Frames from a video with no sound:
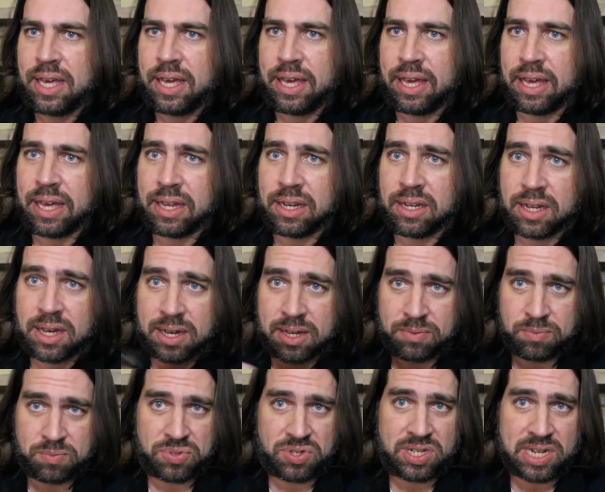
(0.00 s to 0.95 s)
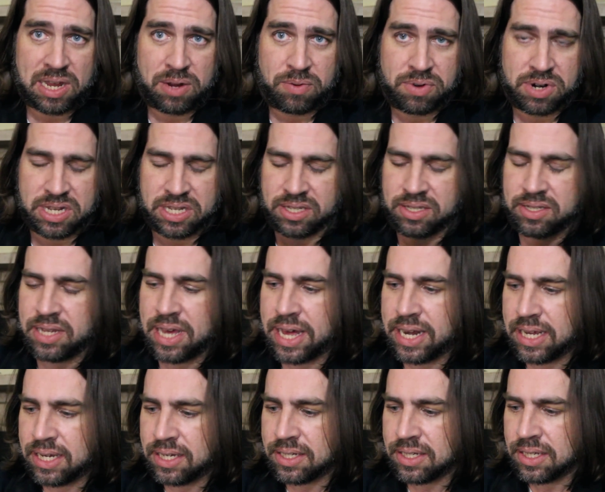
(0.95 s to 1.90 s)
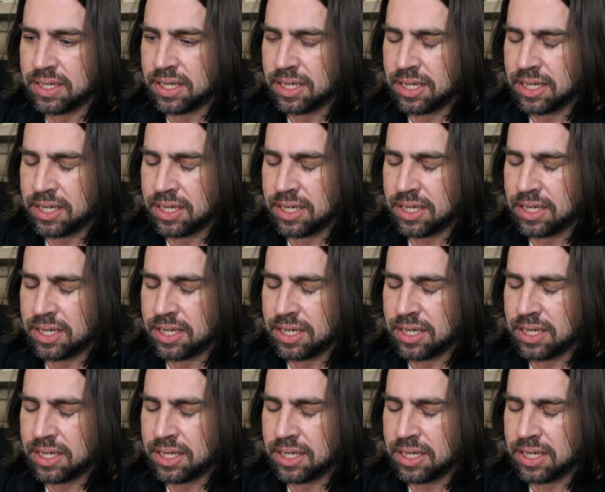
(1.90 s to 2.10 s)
and stay where you set it.